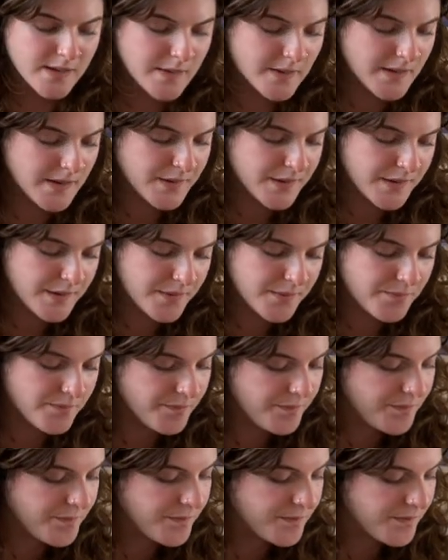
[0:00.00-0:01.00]

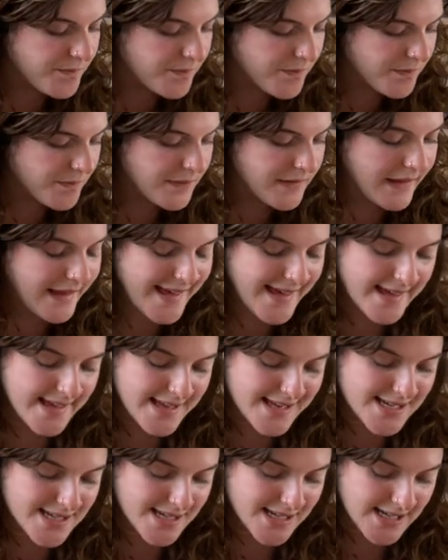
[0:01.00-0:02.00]
Um,
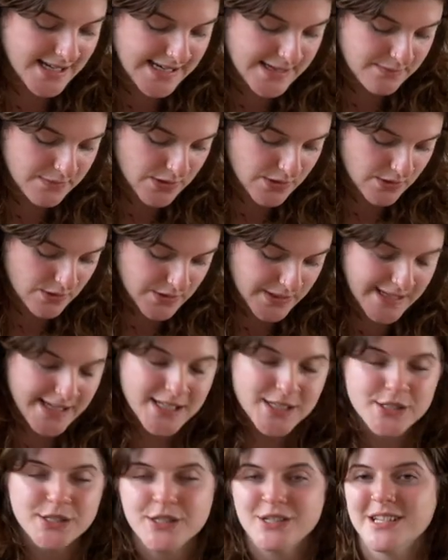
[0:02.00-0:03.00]
and I am
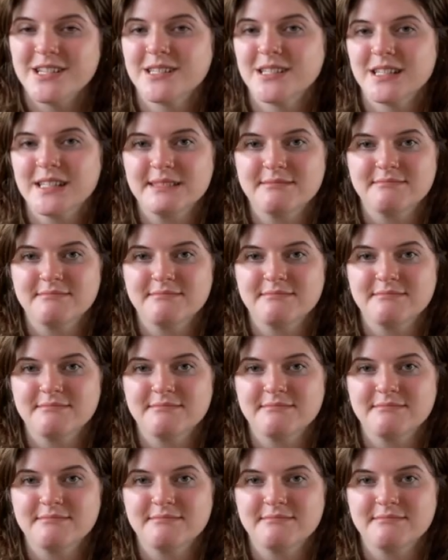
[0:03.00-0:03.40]
going to just